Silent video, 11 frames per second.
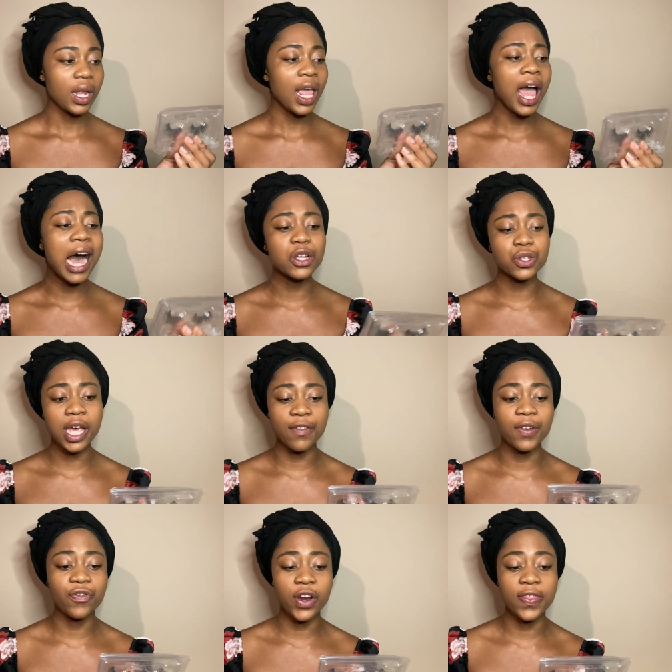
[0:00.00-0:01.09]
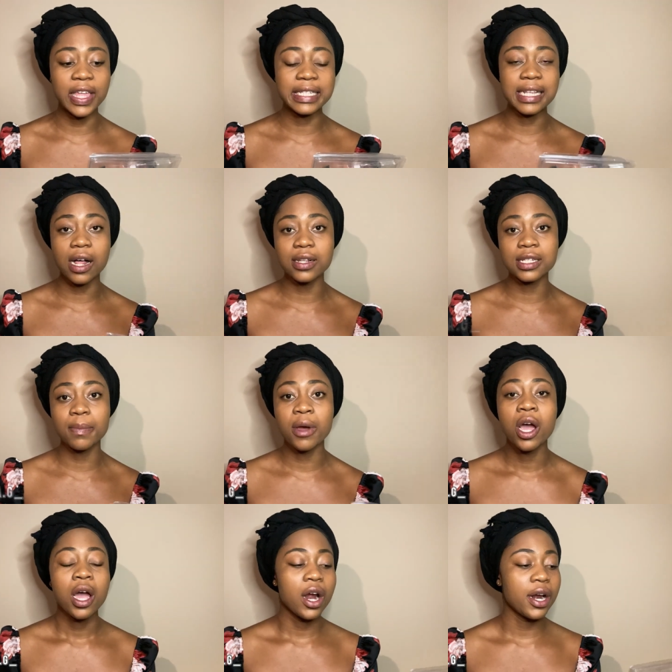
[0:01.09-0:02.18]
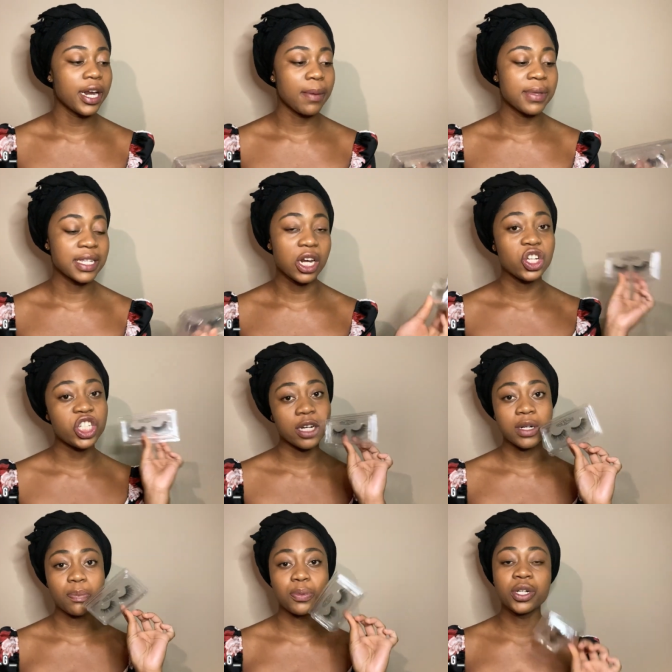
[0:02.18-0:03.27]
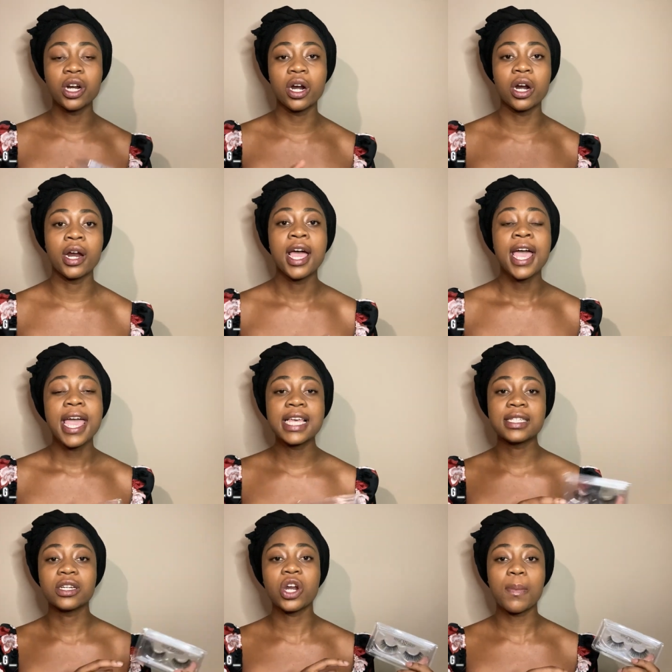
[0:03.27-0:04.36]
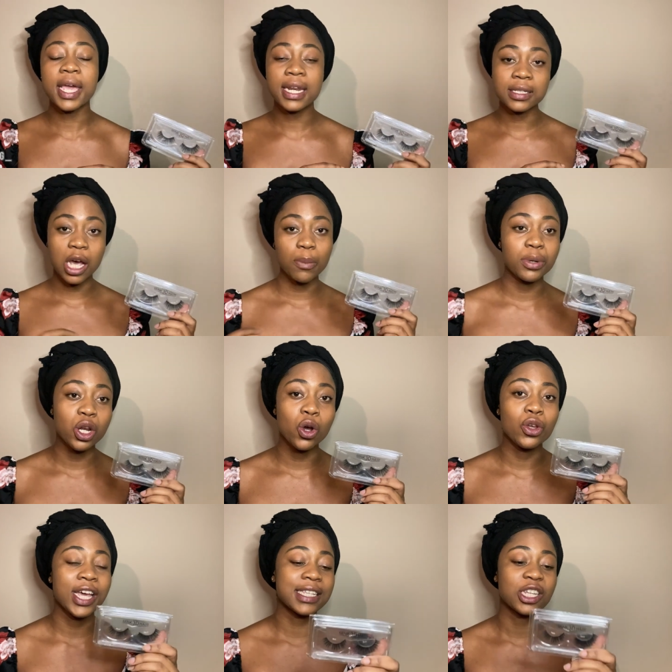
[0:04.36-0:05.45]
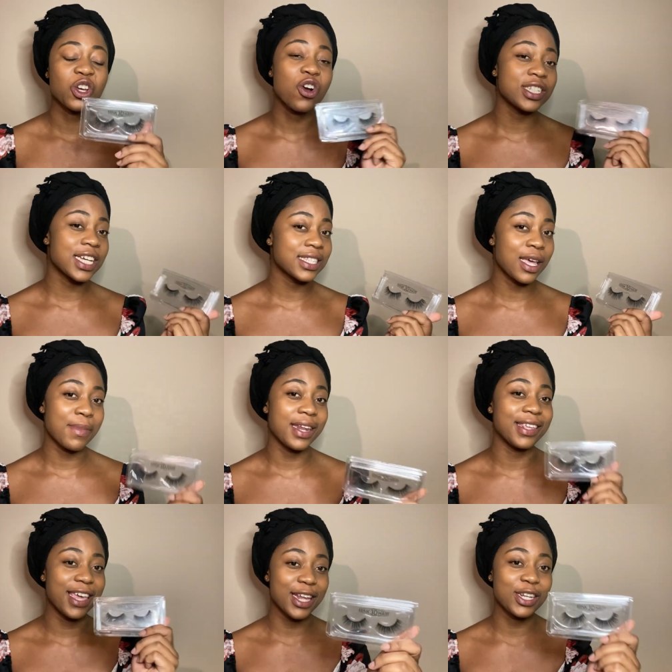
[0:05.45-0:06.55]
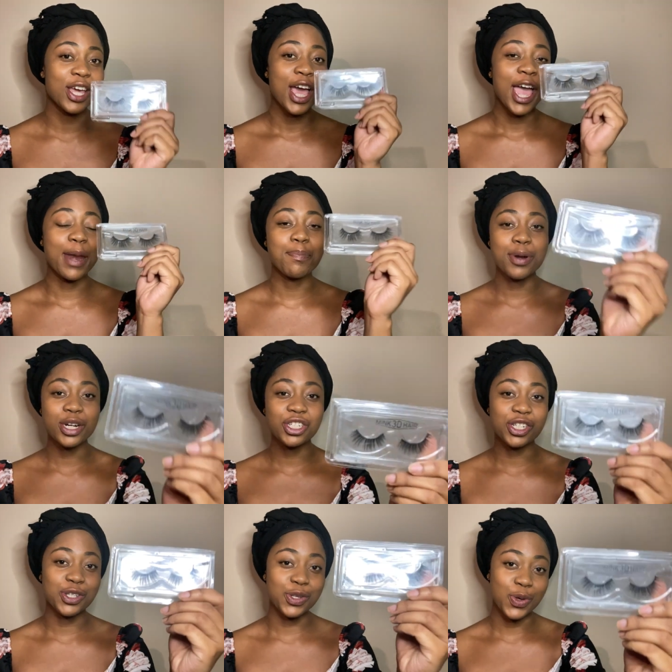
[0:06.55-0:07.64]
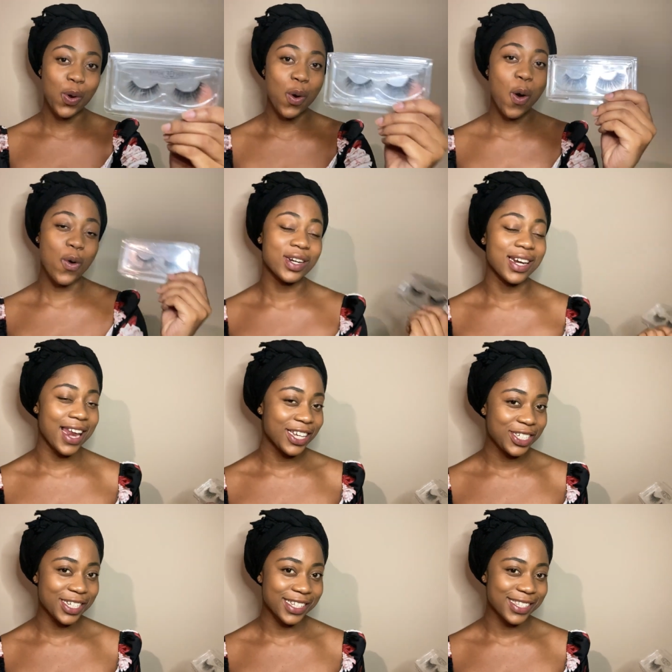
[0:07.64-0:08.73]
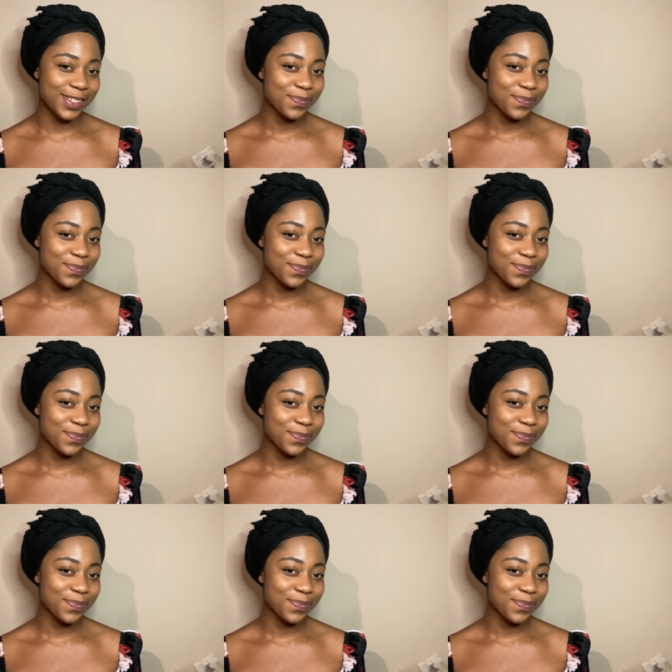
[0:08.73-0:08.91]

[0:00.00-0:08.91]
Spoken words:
I also have a friend that sells them. Her name is Alosha. I'm going to put her Instagram handle down below. You guys can contact them and get and purchase your own lashes.